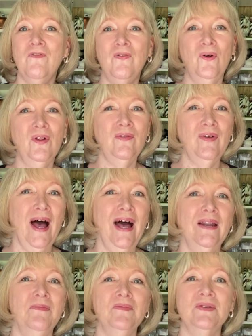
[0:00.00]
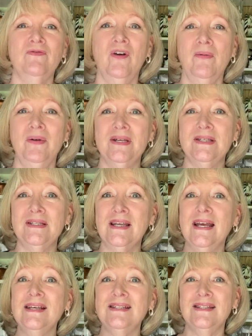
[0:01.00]
full of items from an
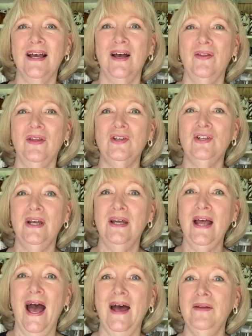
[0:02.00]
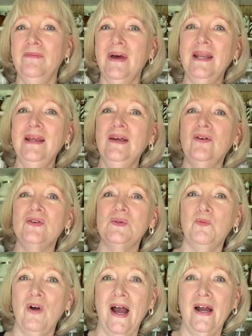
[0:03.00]
estate sale that she had had many years
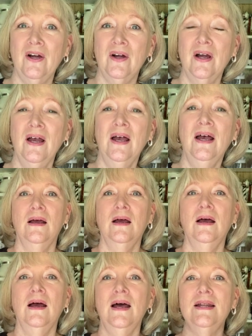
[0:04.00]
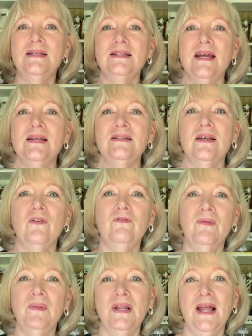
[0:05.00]
prior, an estate sale
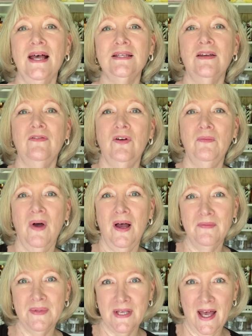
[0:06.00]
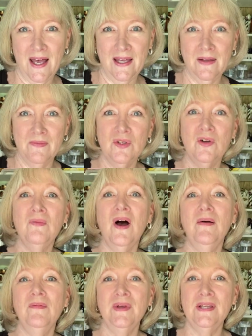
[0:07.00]
from the last of her mom's items. Her
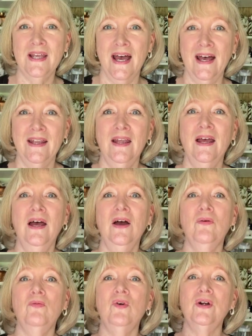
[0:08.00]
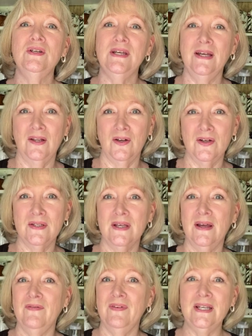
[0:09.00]
mom and dad were dealers,
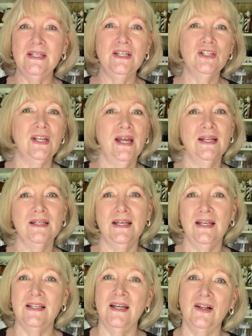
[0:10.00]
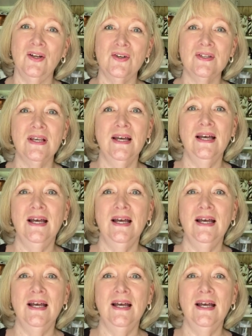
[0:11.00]
vintage and antique dealers.